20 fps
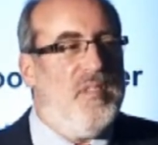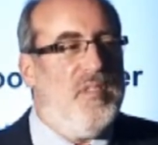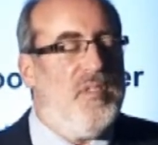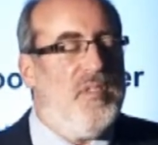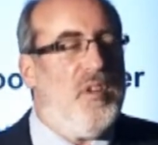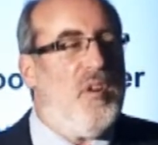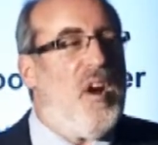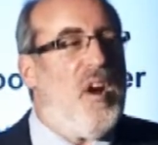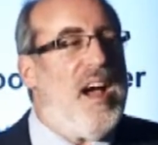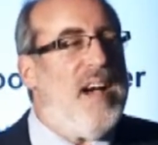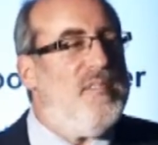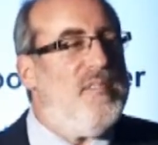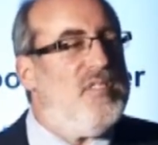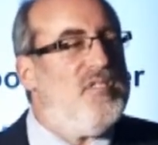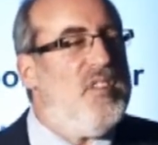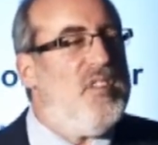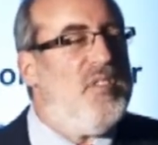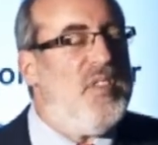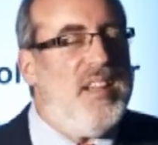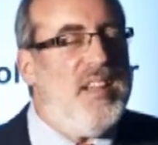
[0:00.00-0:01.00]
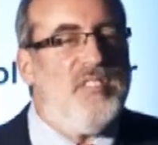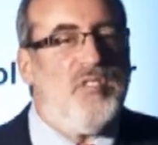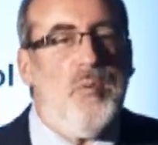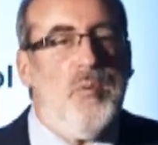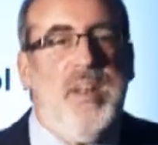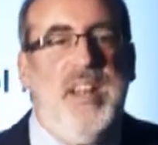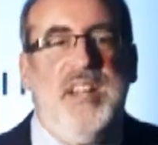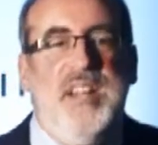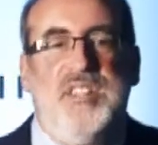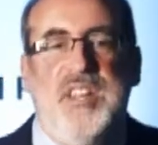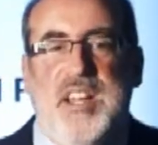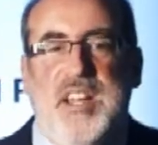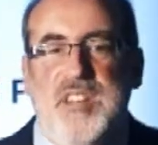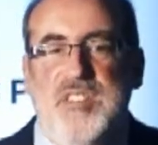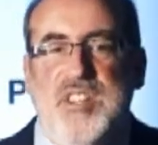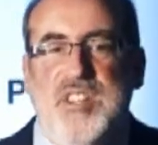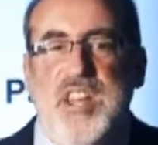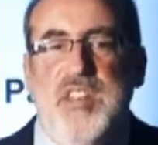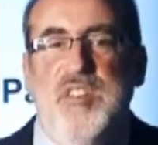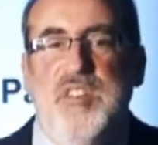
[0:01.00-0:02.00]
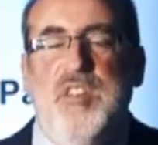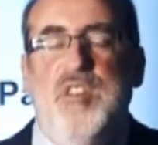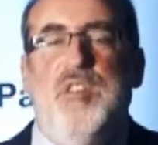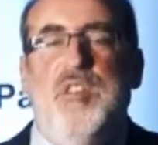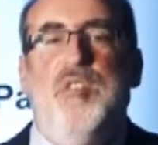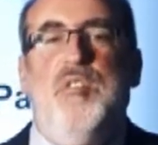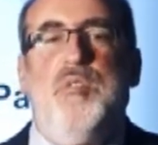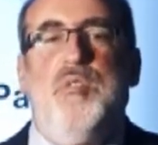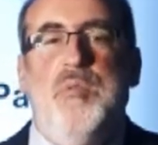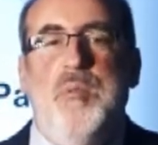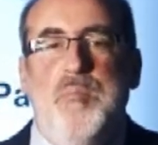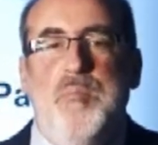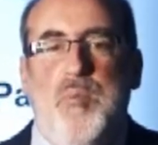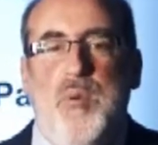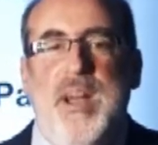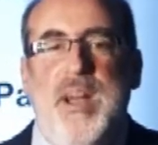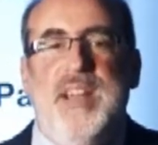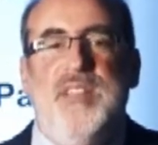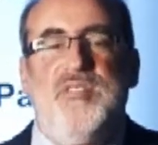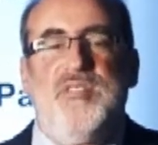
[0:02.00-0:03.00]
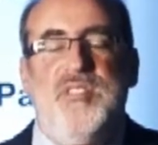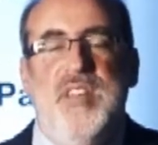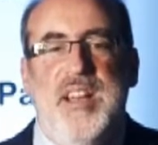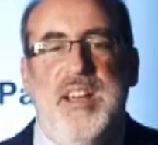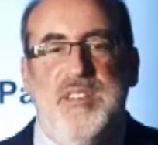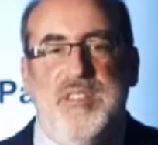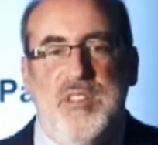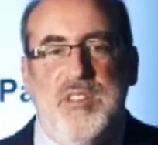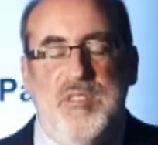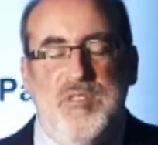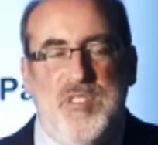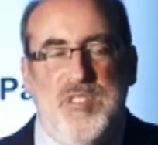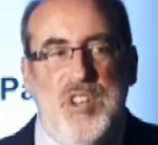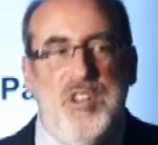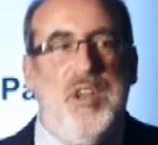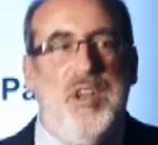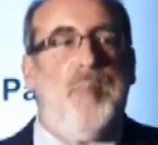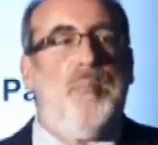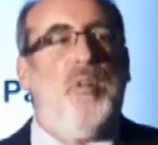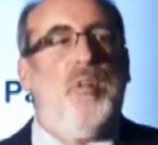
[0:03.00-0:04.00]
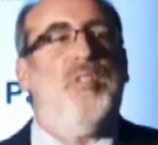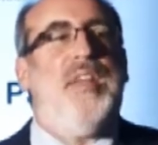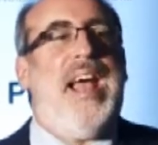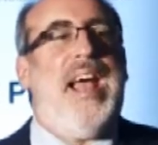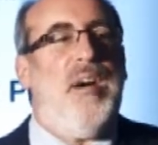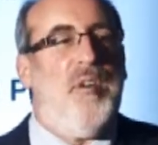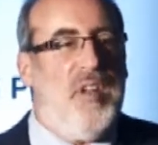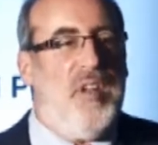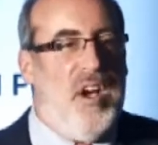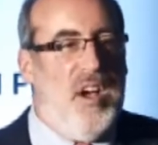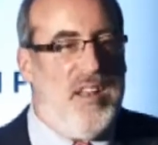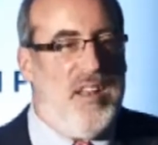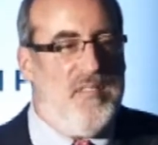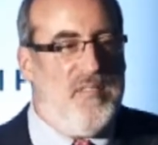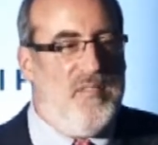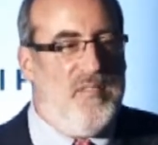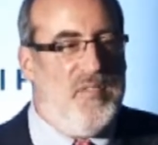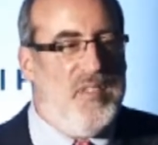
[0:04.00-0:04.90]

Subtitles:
There are obviously things that we need to continue to do, to embrace, and to double down on.